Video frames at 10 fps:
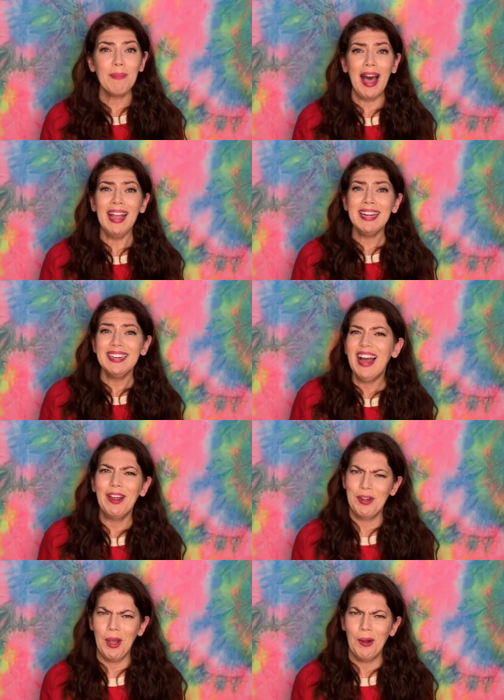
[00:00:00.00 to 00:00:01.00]
I did
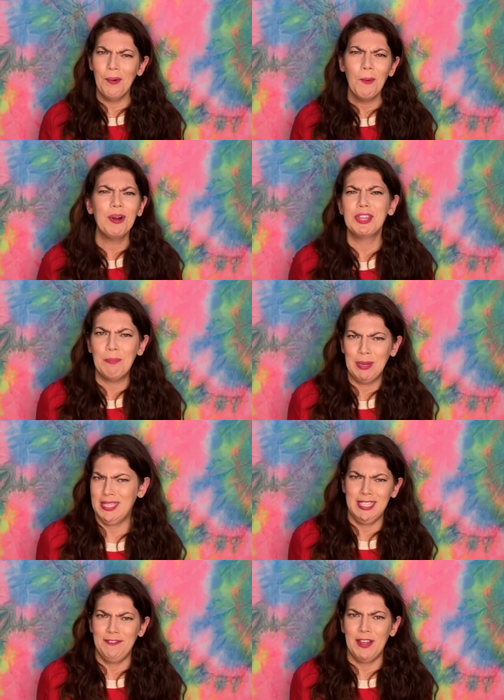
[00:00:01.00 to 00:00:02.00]
not know what the
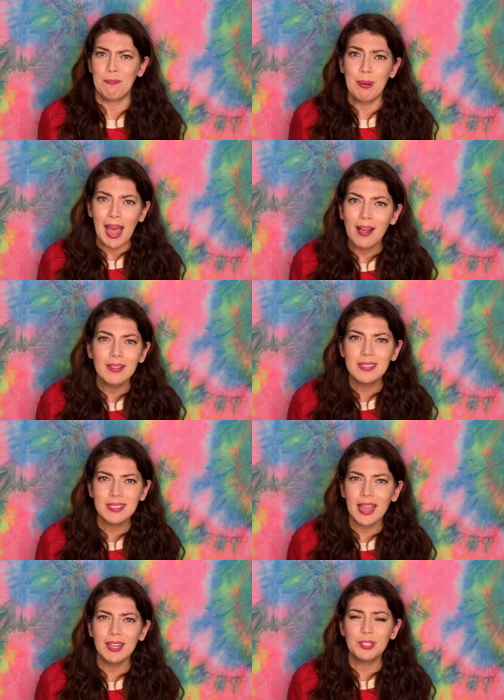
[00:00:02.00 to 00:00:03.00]
Pacific
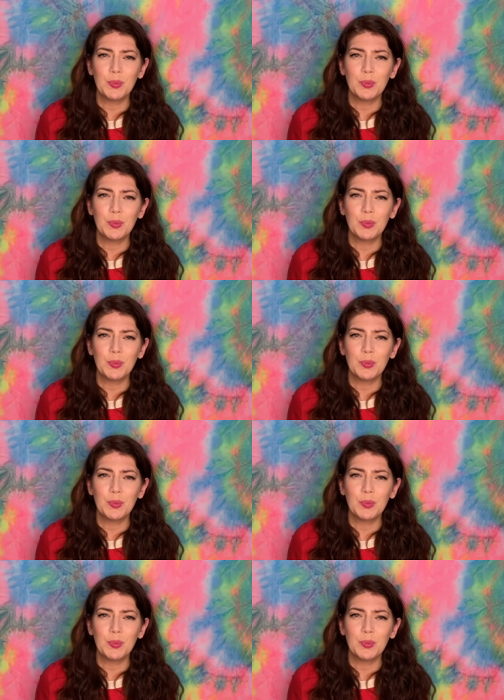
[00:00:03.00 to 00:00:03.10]
Palisades